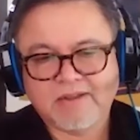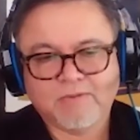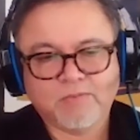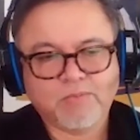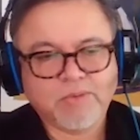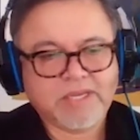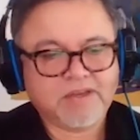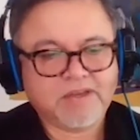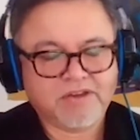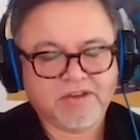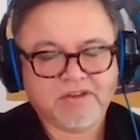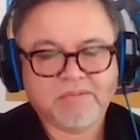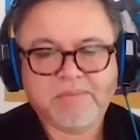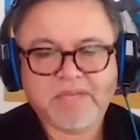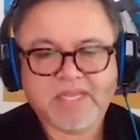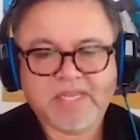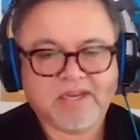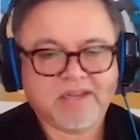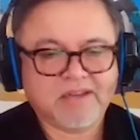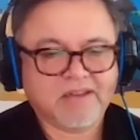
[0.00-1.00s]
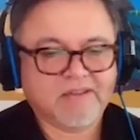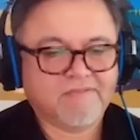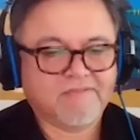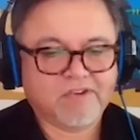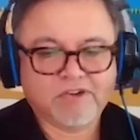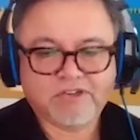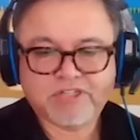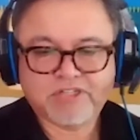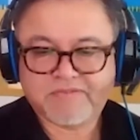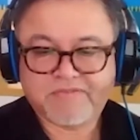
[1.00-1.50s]
we could be on the
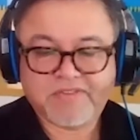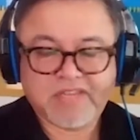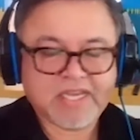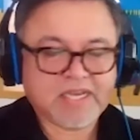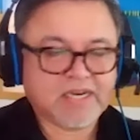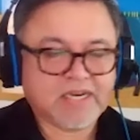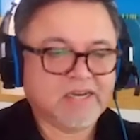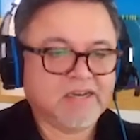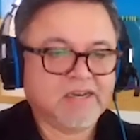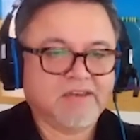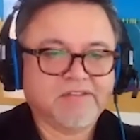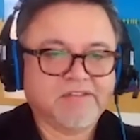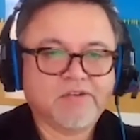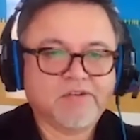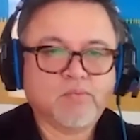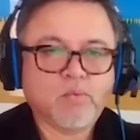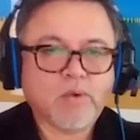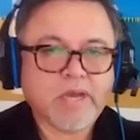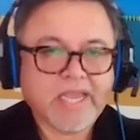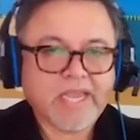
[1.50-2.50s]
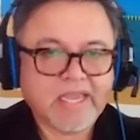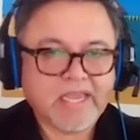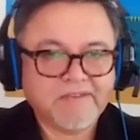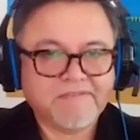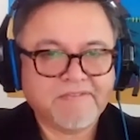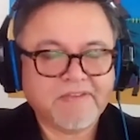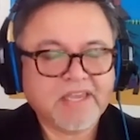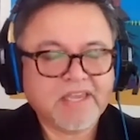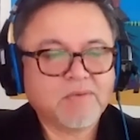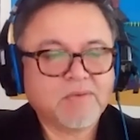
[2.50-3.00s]
verge of yet another
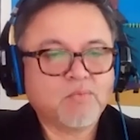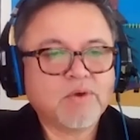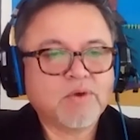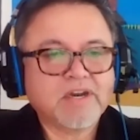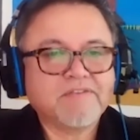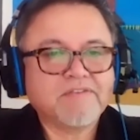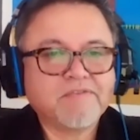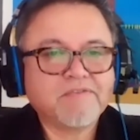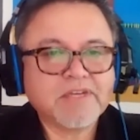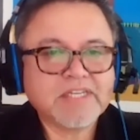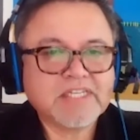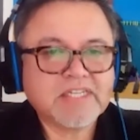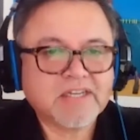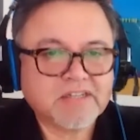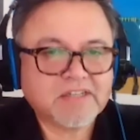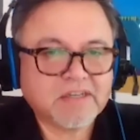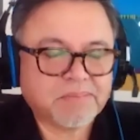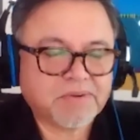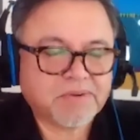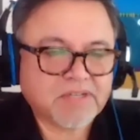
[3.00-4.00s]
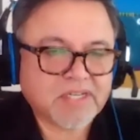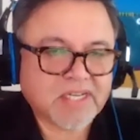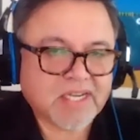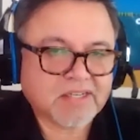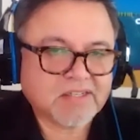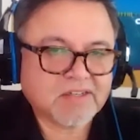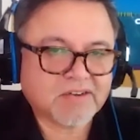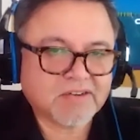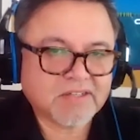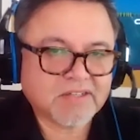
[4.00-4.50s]
wave. And what have we done to
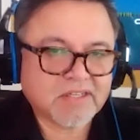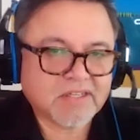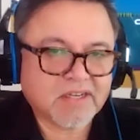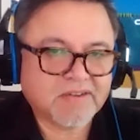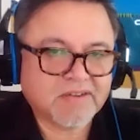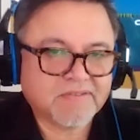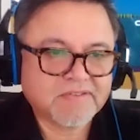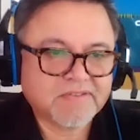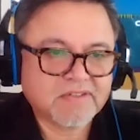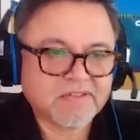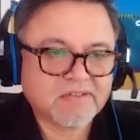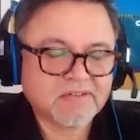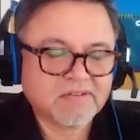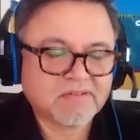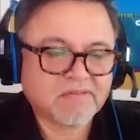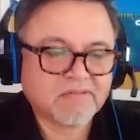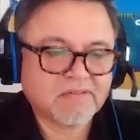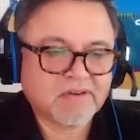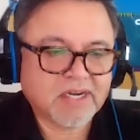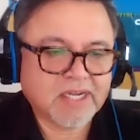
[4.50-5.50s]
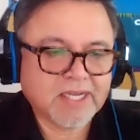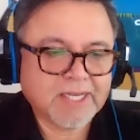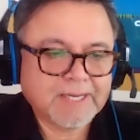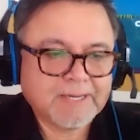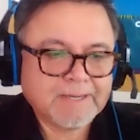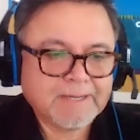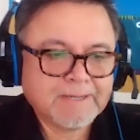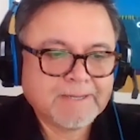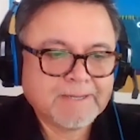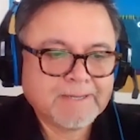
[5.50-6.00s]
protect ourselves? Yeah. Right?
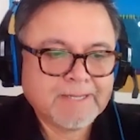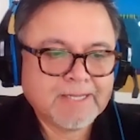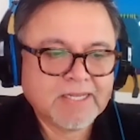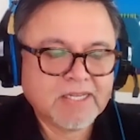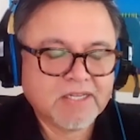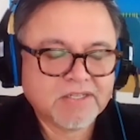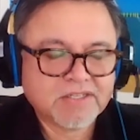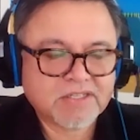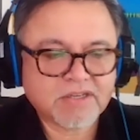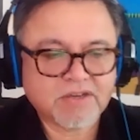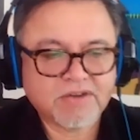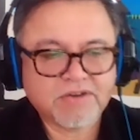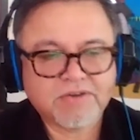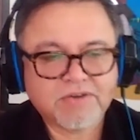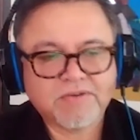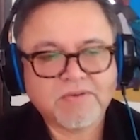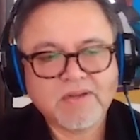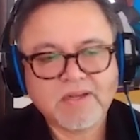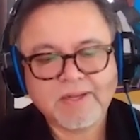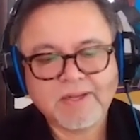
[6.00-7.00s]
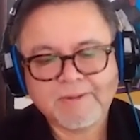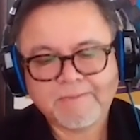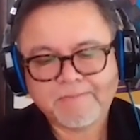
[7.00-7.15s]
Yeah. So